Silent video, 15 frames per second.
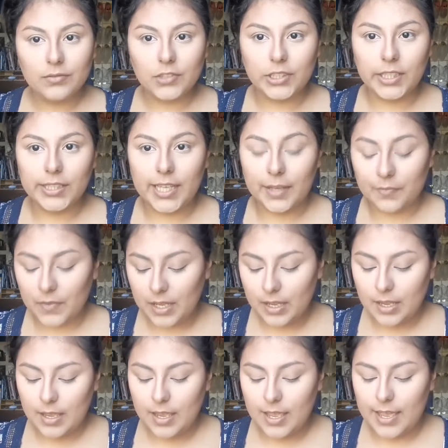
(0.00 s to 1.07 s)
just like that.
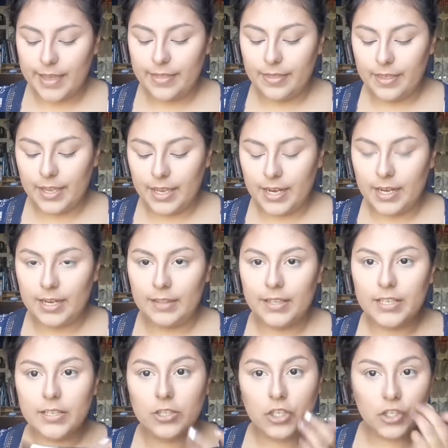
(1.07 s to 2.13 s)
And then
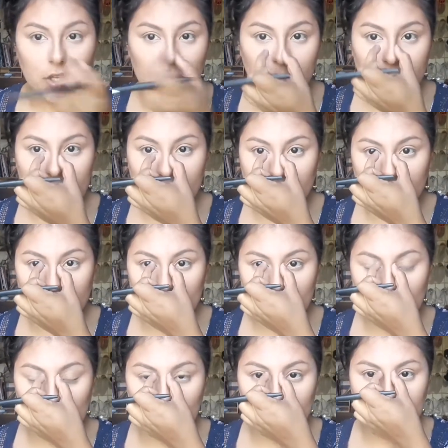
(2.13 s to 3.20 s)
this is just going to make the
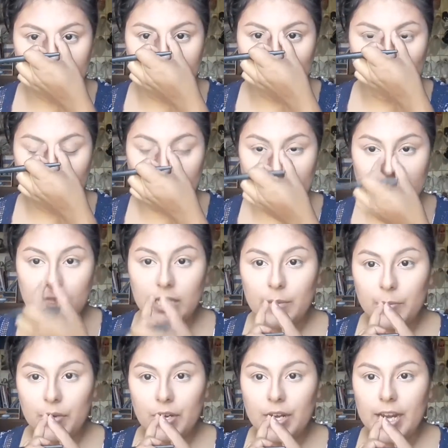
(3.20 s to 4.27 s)
nose seem more
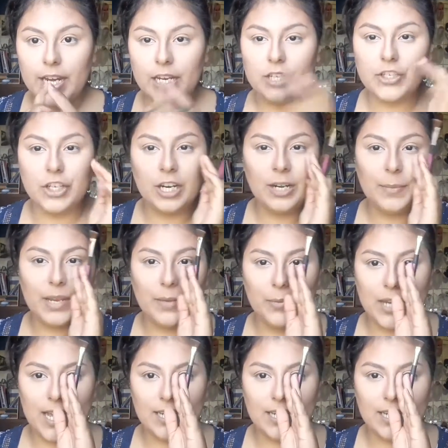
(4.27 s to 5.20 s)
slimmer, because you're going to be able to